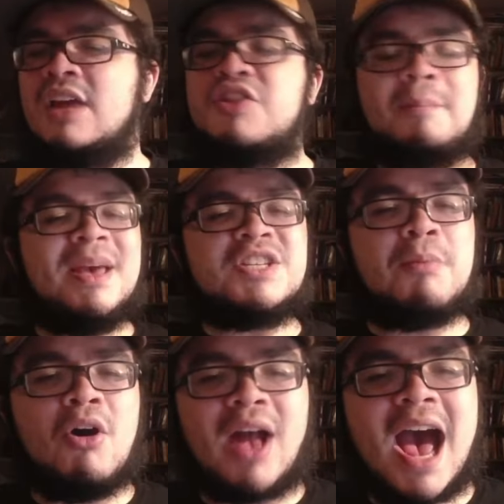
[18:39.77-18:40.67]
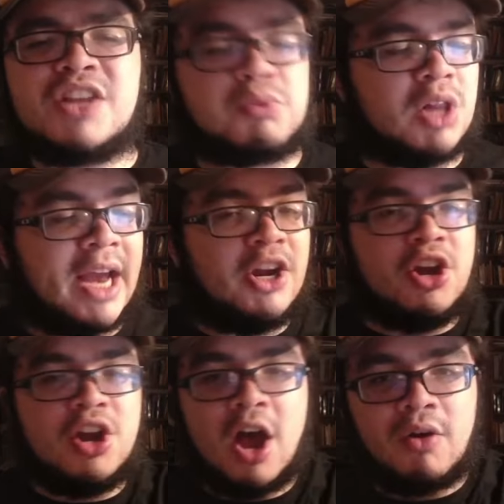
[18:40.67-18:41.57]
The baseball gods were like,
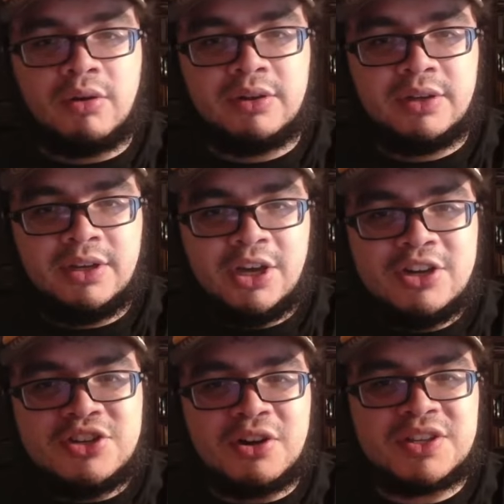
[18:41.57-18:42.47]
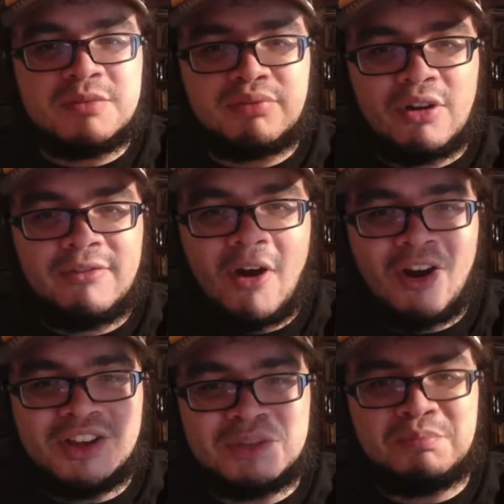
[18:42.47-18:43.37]
no. Jerickson
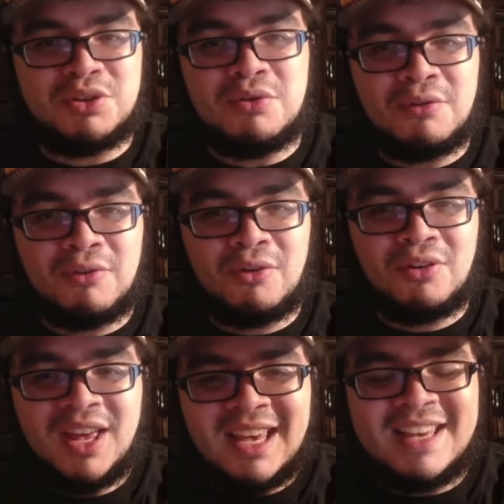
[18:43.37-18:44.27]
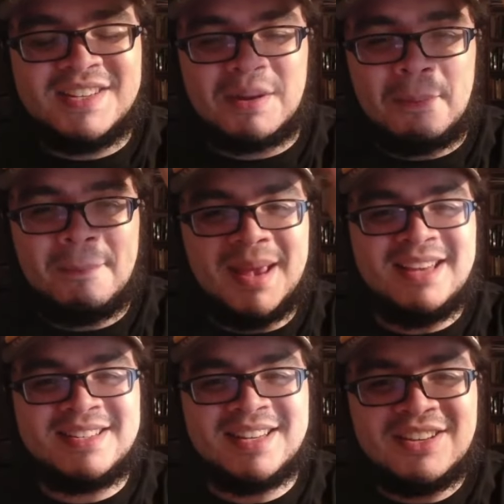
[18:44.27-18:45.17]
Profar is beautiful. He's
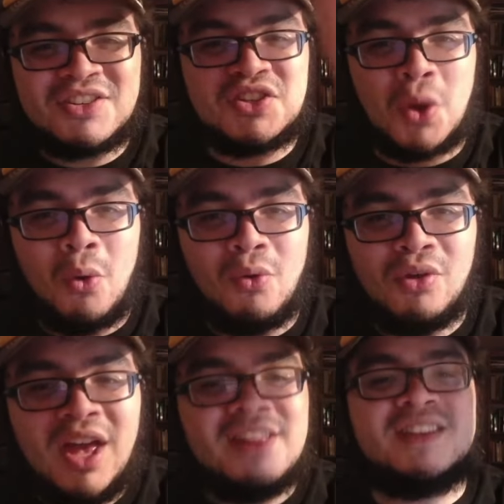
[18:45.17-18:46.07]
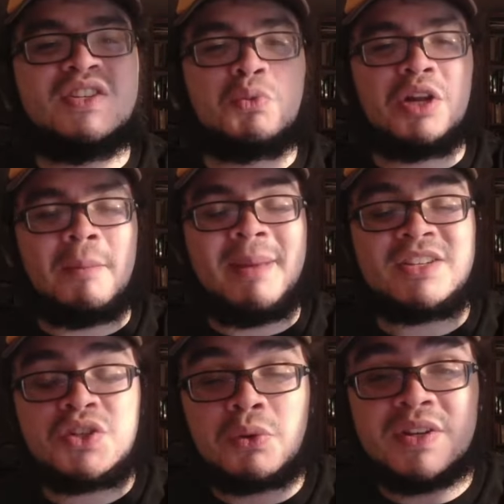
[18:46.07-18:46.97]
amazing soul. This is one of the
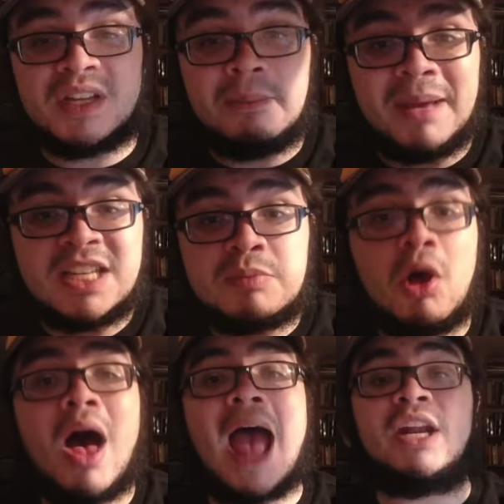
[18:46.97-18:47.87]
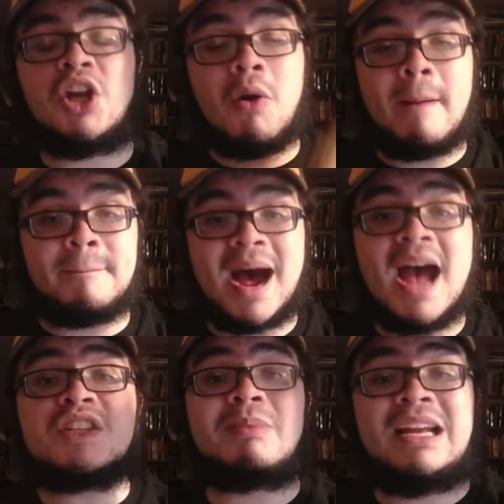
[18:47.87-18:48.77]
best stories in baseball. I know I'm
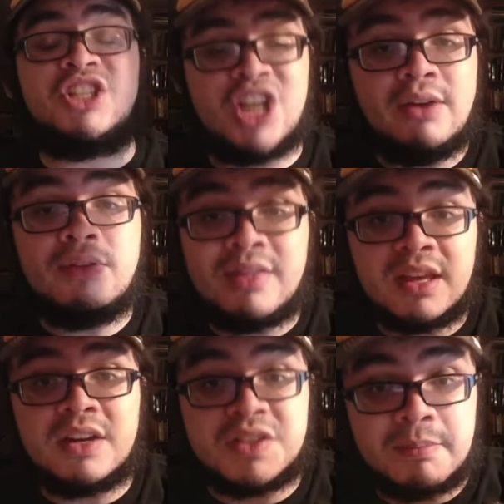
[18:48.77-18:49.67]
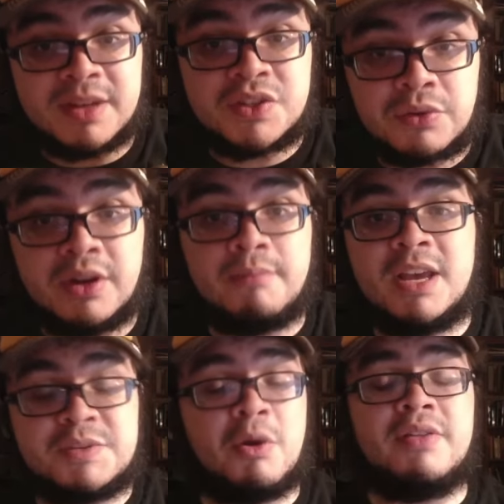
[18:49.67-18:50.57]
biased, but I genuinely think it is the best story in
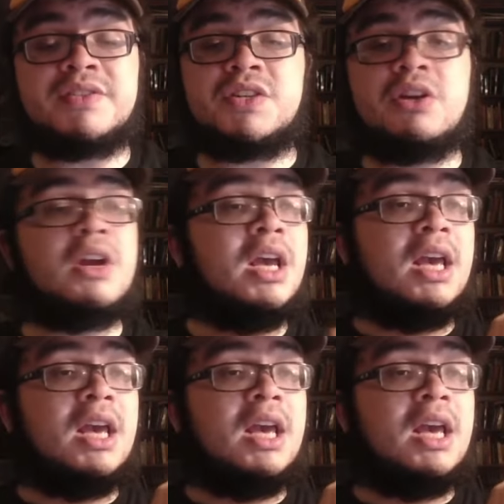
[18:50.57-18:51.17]
baseball this year.